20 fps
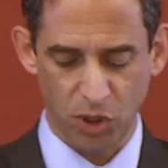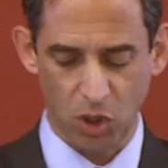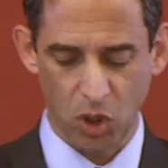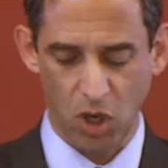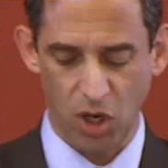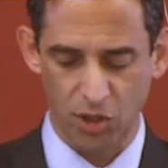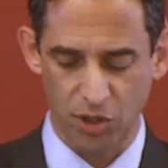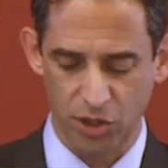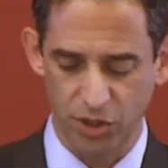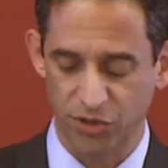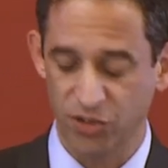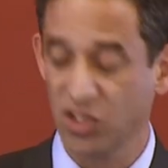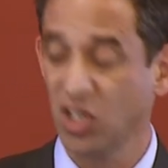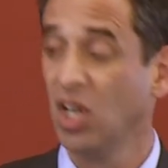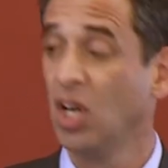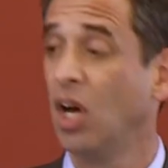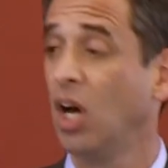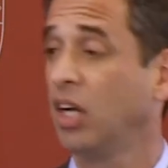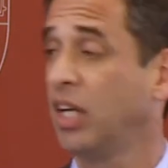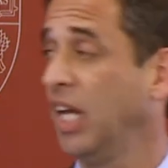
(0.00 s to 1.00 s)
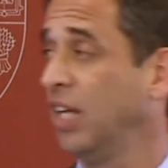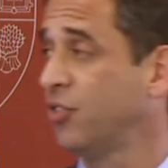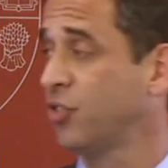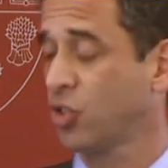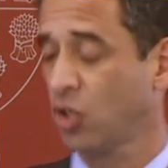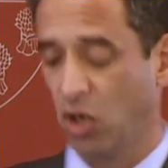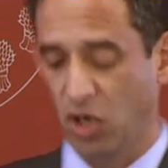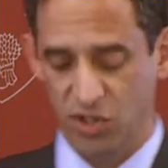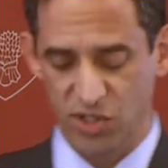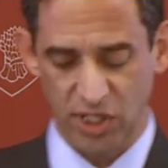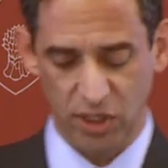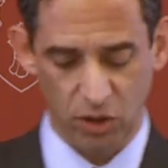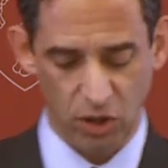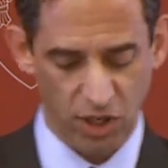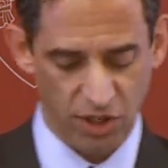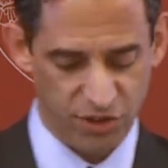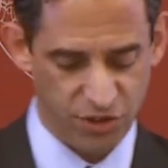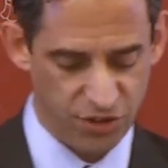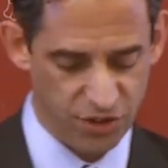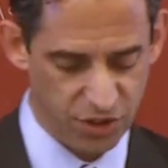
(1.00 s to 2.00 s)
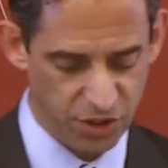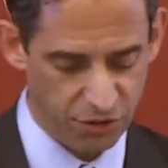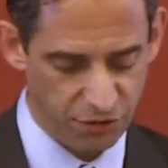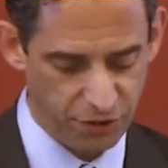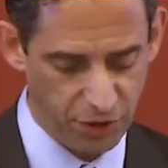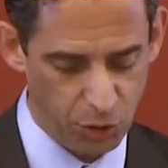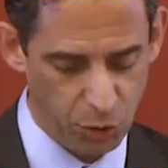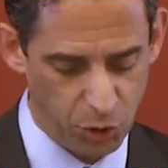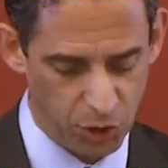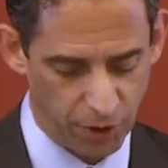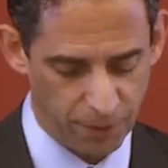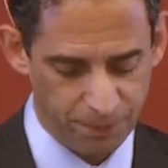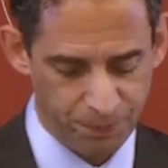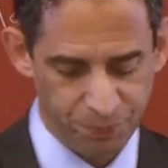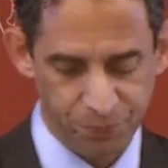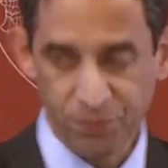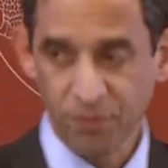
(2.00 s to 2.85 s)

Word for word: precautions against causing losses in the future.